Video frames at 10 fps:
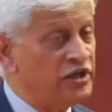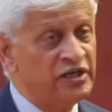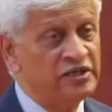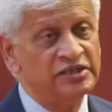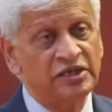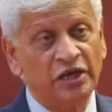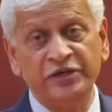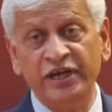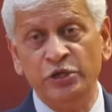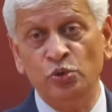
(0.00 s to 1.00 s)
What did
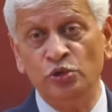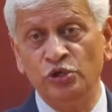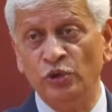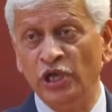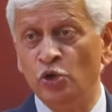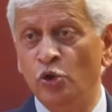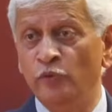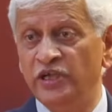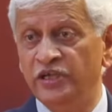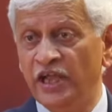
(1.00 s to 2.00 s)
this country do
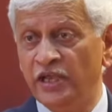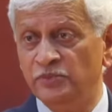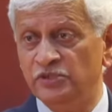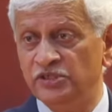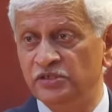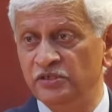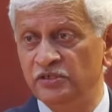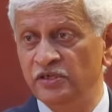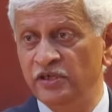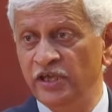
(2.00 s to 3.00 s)
during COVID times?